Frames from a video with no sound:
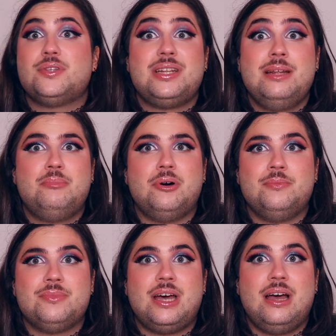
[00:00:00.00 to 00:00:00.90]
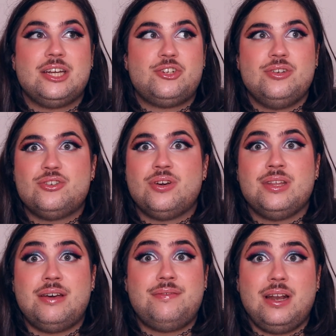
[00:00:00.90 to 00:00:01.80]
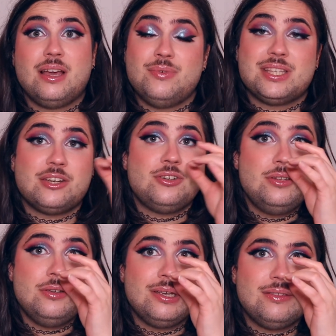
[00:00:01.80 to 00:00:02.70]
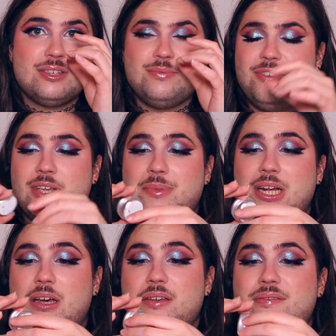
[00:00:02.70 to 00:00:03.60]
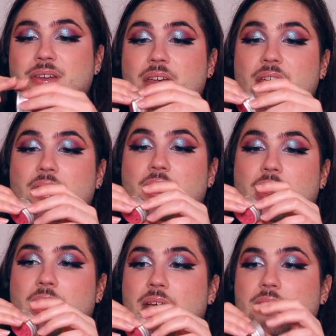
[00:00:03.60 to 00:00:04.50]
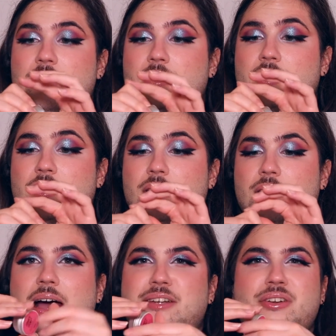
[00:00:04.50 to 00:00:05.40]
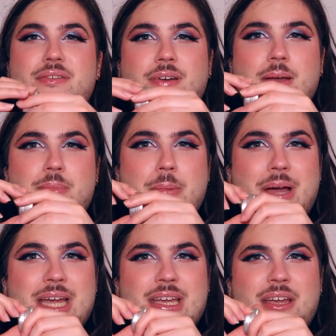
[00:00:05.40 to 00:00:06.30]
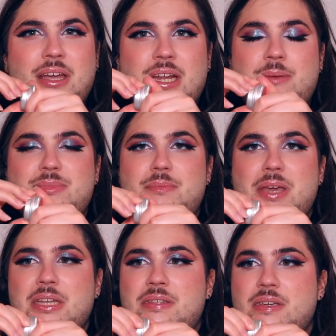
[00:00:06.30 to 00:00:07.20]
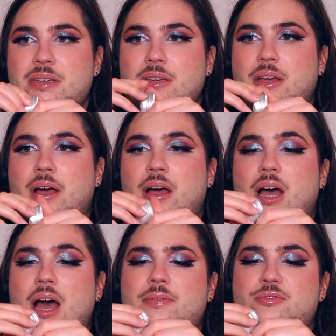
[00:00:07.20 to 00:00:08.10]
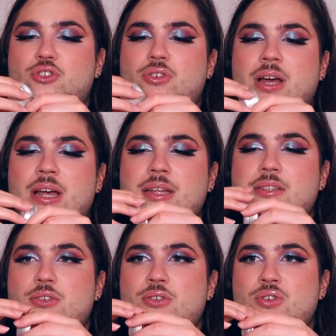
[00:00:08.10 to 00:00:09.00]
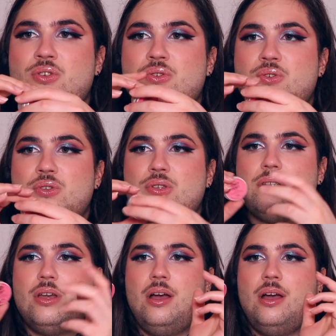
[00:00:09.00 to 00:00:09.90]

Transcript: lip balm that I actually enjoyed. That I felt like was actually doing something in my life. I don't know if I'd be buying it again. I'm debating. I've tried to use